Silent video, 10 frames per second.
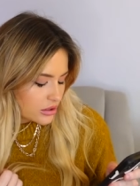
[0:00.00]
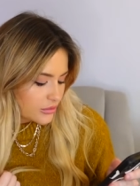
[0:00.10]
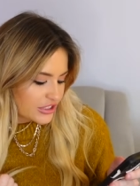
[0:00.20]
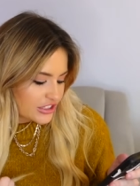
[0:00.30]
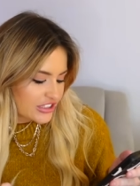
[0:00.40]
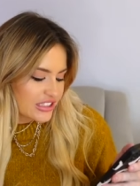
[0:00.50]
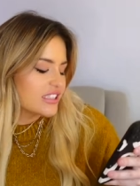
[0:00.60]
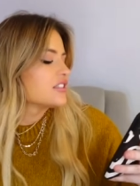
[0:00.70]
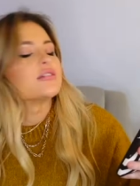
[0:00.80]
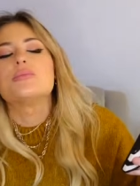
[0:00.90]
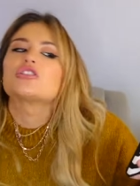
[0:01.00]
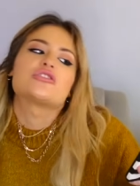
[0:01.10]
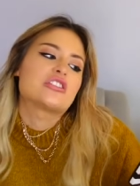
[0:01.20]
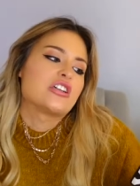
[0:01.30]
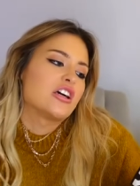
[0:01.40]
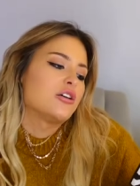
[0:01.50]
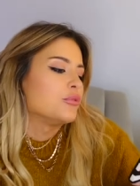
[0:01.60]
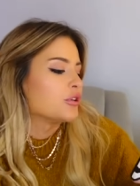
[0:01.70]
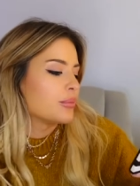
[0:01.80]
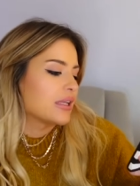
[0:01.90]
Oh, the model's got it on
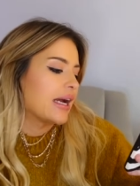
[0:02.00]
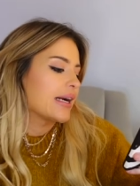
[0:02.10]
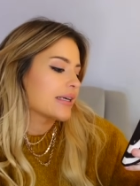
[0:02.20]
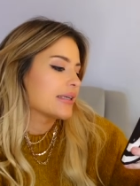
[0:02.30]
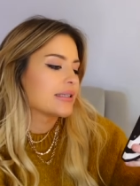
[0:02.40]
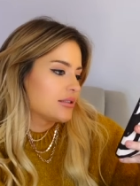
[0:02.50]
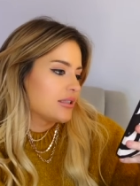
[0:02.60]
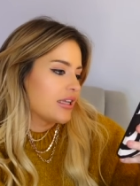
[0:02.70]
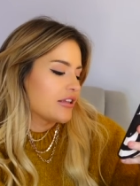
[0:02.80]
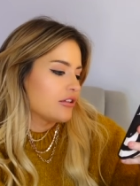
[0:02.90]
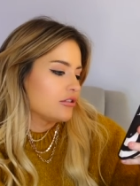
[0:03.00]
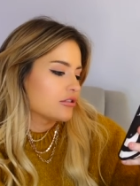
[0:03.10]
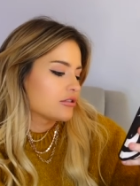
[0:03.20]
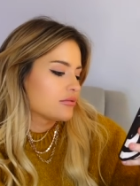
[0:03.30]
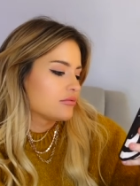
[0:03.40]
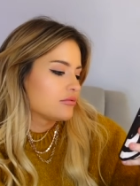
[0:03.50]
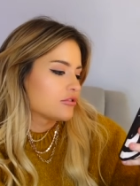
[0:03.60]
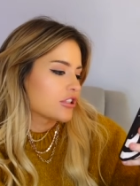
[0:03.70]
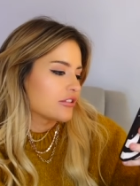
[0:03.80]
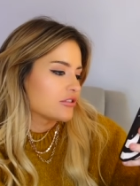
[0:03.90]
with black leather look
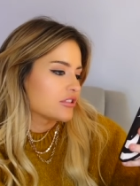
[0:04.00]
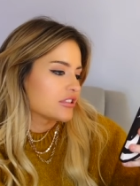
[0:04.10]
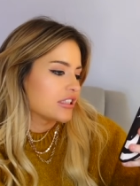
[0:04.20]
trousers.